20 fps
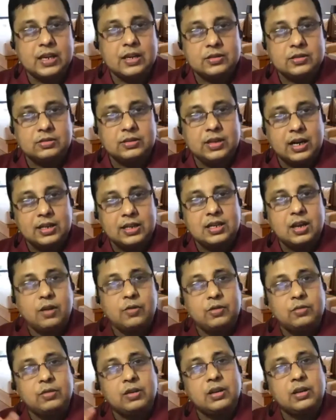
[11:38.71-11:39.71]
So that is how
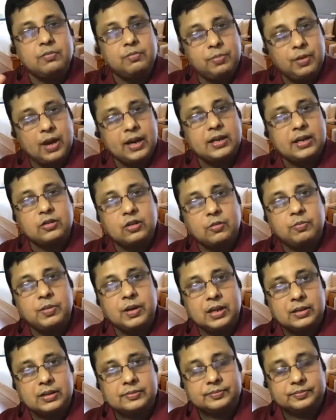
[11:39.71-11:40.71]
you can impact top
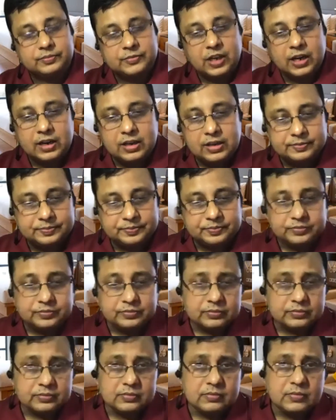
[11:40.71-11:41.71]
line, right?
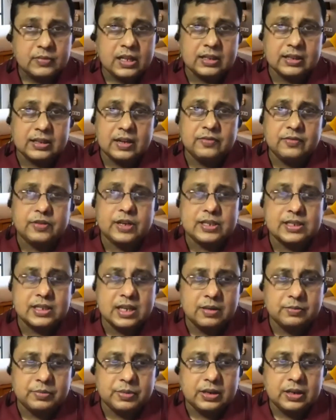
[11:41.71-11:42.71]
Then, for
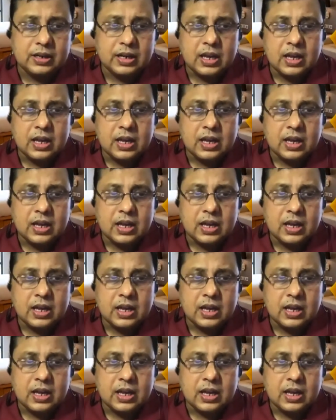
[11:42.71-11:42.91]
example,